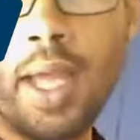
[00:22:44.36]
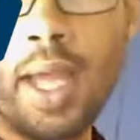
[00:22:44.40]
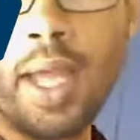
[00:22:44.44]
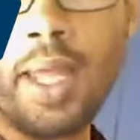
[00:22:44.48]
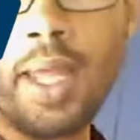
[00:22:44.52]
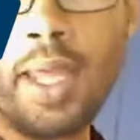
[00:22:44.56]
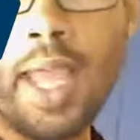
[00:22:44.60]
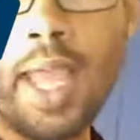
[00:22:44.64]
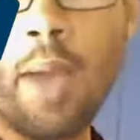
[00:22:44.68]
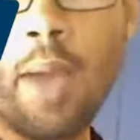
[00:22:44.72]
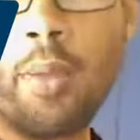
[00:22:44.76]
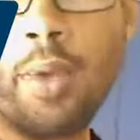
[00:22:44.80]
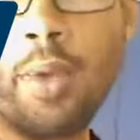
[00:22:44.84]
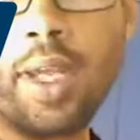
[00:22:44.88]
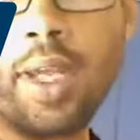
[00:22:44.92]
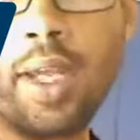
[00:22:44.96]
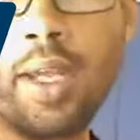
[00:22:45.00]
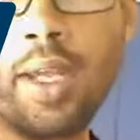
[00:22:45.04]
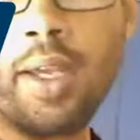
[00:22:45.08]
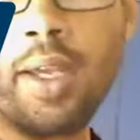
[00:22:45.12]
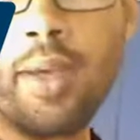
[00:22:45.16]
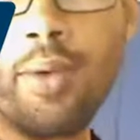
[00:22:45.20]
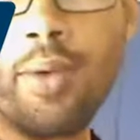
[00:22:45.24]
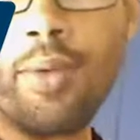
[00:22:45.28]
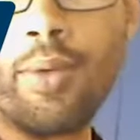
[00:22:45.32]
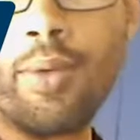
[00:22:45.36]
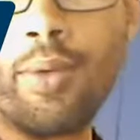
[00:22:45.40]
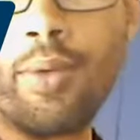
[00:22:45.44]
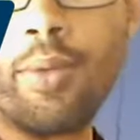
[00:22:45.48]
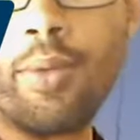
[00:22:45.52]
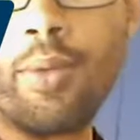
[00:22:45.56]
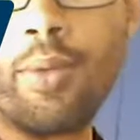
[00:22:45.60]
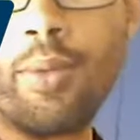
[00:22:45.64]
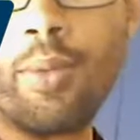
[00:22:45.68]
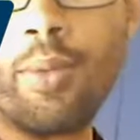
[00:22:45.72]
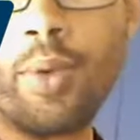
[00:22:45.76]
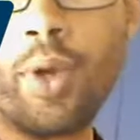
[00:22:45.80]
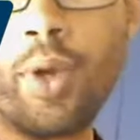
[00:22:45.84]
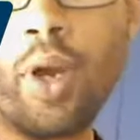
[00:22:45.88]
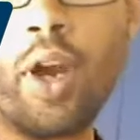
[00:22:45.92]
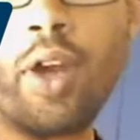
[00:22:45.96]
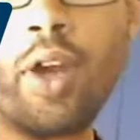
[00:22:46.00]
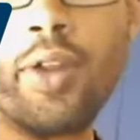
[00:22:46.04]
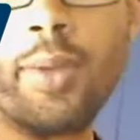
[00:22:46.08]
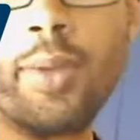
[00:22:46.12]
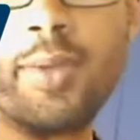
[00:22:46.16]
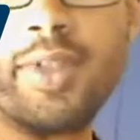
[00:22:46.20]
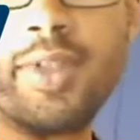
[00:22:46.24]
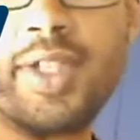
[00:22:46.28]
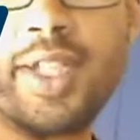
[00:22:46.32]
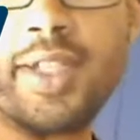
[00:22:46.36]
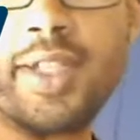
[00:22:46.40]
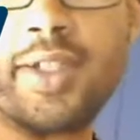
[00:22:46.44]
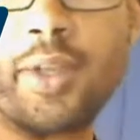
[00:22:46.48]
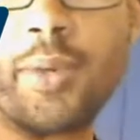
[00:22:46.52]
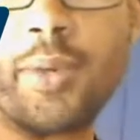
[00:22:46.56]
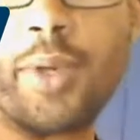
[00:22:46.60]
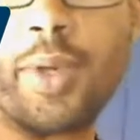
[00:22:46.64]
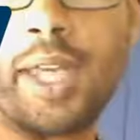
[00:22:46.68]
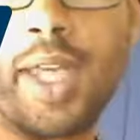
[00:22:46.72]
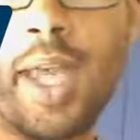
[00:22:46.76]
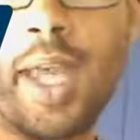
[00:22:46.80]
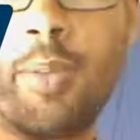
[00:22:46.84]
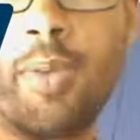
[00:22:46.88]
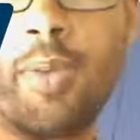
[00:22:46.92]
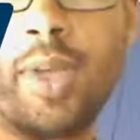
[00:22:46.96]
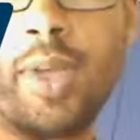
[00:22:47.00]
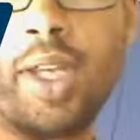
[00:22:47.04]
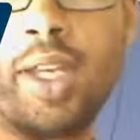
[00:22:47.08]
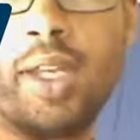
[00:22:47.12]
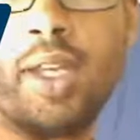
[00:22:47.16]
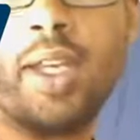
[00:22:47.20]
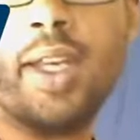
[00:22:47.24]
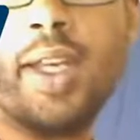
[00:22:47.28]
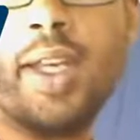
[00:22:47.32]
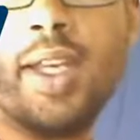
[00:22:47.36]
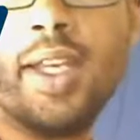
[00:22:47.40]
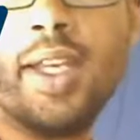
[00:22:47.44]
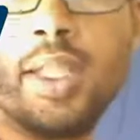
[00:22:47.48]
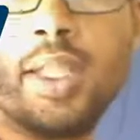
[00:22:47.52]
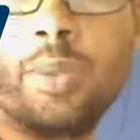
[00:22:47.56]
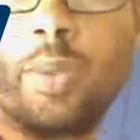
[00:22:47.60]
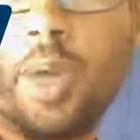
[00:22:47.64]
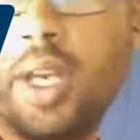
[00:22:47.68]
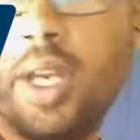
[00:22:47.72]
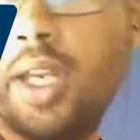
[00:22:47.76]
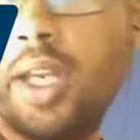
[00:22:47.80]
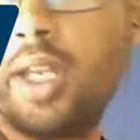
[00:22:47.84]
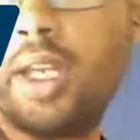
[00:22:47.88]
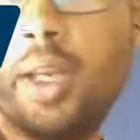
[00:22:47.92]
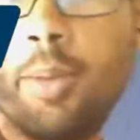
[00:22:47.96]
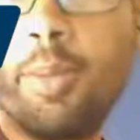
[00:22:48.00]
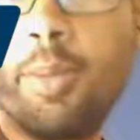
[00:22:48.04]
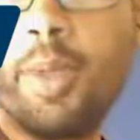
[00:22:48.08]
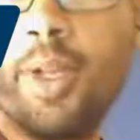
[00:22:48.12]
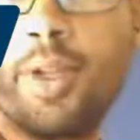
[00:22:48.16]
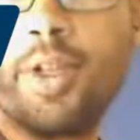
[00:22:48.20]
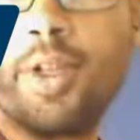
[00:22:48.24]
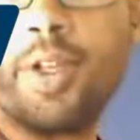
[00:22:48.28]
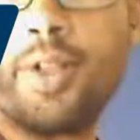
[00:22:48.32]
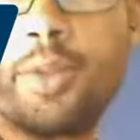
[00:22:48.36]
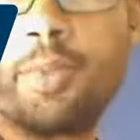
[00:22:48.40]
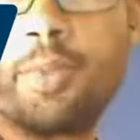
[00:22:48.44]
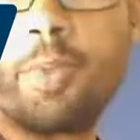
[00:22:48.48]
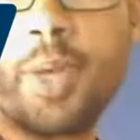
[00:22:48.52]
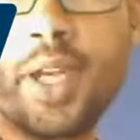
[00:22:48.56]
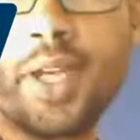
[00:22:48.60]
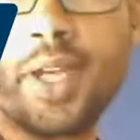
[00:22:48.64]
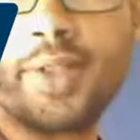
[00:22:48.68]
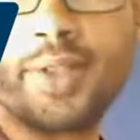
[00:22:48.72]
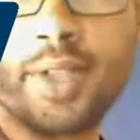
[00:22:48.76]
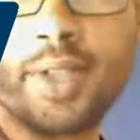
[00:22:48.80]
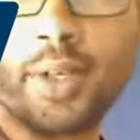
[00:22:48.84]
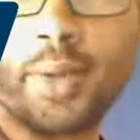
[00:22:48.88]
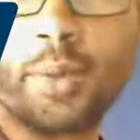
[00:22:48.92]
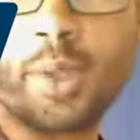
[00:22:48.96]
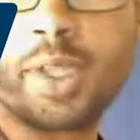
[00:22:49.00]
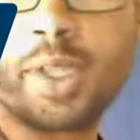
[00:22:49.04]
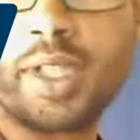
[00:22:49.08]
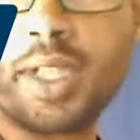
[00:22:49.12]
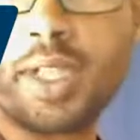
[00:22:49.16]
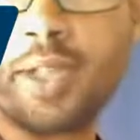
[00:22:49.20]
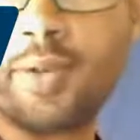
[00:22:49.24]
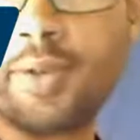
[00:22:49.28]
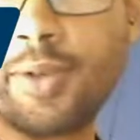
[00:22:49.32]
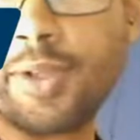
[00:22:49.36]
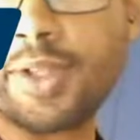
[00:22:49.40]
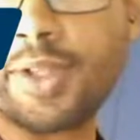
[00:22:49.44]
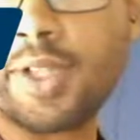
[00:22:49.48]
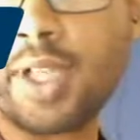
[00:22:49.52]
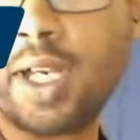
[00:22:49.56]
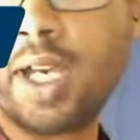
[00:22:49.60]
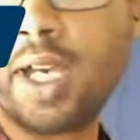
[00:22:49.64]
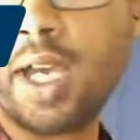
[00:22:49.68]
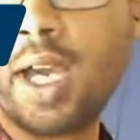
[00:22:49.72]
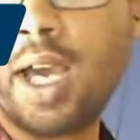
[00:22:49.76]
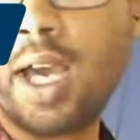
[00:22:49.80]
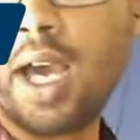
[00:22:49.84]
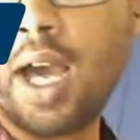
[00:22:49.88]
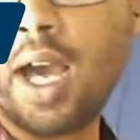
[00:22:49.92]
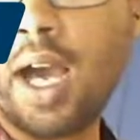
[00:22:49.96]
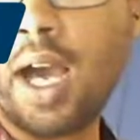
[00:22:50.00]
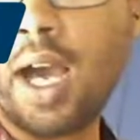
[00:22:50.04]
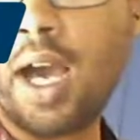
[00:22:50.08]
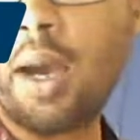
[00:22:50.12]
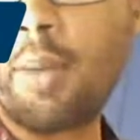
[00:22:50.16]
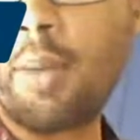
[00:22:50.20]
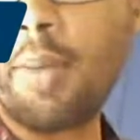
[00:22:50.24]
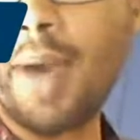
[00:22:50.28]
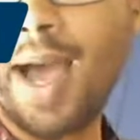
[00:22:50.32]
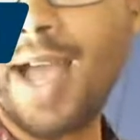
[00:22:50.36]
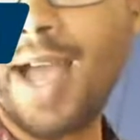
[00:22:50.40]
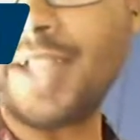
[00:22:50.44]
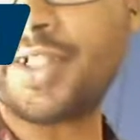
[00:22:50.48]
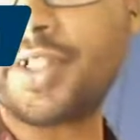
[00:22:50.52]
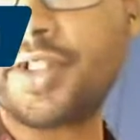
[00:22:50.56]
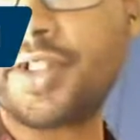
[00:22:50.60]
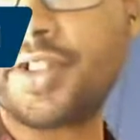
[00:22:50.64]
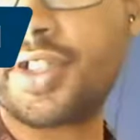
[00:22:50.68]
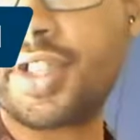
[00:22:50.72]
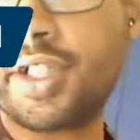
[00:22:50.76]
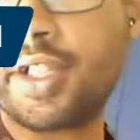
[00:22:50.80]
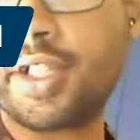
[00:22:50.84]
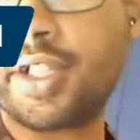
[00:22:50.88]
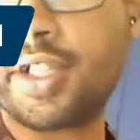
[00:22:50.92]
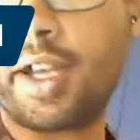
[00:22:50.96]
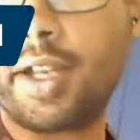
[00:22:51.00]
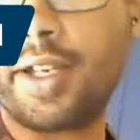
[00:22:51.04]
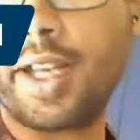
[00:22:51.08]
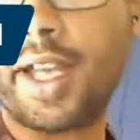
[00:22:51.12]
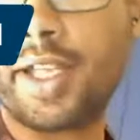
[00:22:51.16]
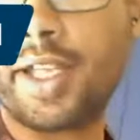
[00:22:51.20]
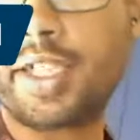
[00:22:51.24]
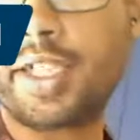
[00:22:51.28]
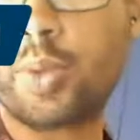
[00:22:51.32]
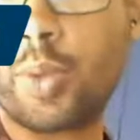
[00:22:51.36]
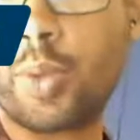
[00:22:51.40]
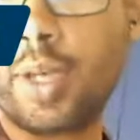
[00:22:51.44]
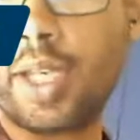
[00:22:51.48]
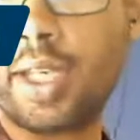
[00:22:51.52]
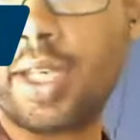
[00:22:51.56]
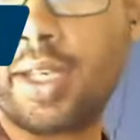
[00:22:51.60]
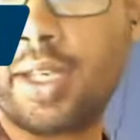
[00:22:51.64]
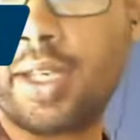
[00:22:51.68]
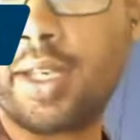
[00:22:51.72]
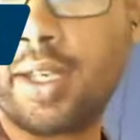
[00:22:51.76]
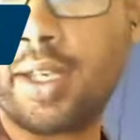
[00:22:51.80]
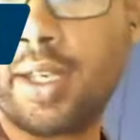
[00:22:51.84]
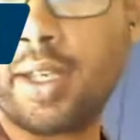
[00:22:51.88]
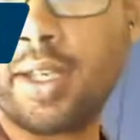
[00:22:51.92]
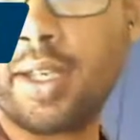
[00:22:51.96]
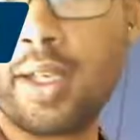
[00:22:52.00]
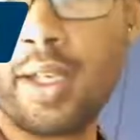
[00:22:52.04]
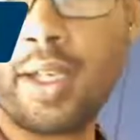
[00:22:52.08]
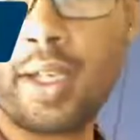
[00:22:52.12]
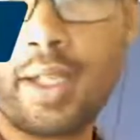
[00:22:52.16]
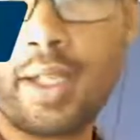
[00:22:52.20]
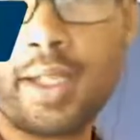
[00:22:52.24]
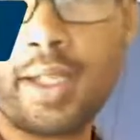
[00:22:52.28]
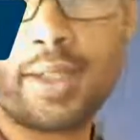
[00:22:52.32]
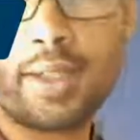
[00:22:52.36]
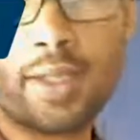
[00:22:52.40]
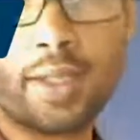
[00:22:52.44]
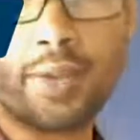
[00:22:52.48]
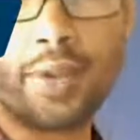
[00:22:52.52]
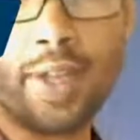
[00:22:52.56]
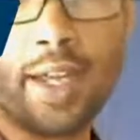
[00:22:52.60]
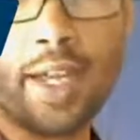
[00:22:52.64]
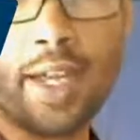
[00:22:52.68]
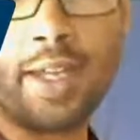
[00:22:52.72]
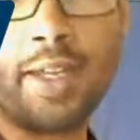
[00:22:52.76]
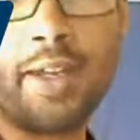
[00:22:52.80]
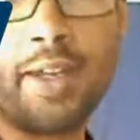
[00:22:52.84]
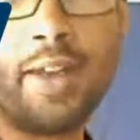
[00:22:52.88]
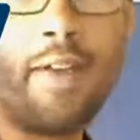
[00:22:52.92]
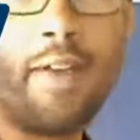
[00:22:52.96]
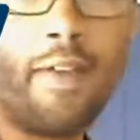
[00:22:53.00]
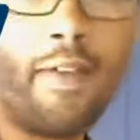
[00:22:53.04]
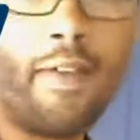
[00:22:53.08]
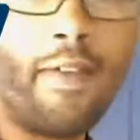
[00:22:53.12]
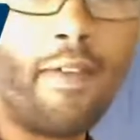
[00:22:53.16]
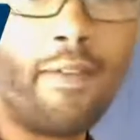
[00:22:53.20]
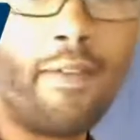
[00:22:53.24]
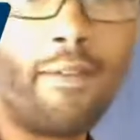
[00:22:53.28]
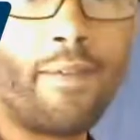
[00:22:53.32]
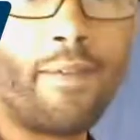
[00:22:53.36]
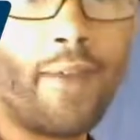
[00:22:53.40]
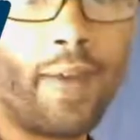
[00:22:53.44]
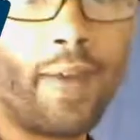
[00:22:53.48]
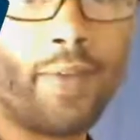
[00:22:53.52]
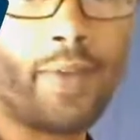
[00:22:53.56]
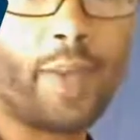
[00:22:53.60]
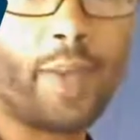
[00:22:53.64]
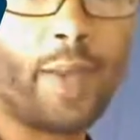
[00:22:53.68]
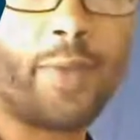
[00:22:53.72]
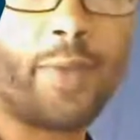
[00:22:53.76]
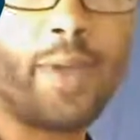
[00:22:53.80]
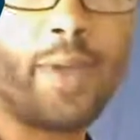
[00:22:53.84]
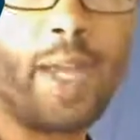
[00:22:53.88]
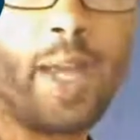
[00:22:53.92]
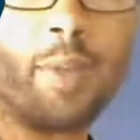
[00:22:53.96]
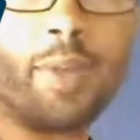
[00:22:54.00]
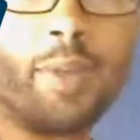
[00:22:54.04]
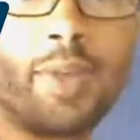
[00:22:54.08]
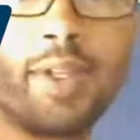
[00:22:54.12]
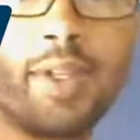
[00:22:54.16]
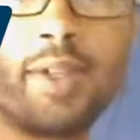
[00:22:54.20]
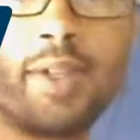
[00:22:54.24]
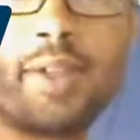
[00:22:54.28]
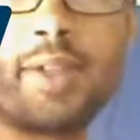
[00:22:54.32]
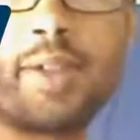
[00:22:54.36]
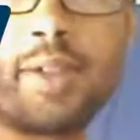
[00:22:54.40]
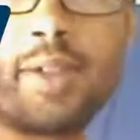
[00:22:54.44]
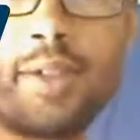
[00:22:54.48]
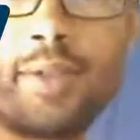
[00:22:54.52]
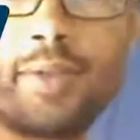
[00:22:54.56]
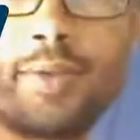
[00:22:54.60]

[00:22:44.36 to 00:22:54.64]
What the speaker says: yeah, we are limited, so we can't be spending a million picks on receivers. I shall see y'all next week. Till then, faith, love, and happiness.